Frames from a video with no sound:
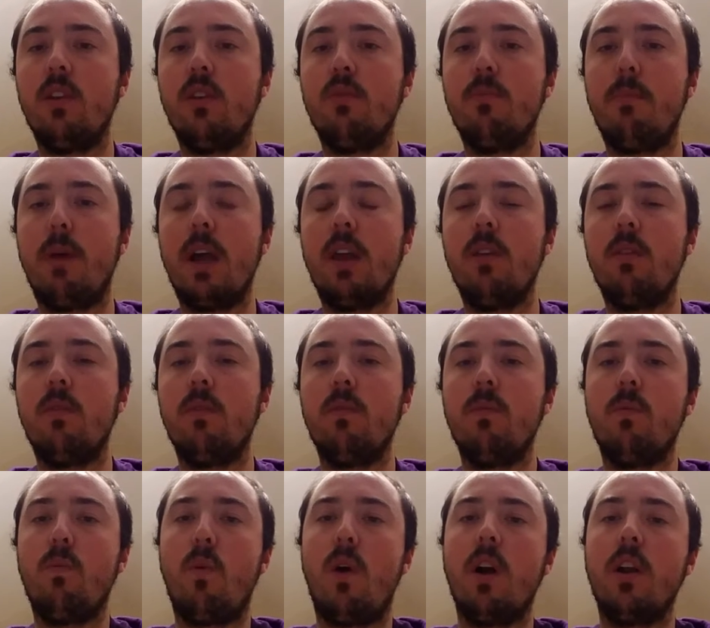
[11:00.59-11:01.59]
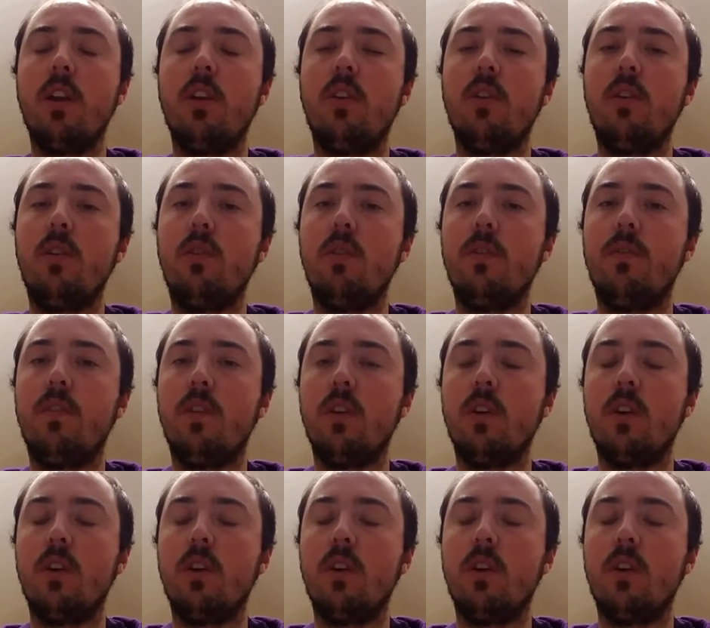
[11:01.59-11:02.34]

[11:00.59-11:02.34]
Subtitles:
you might want to do if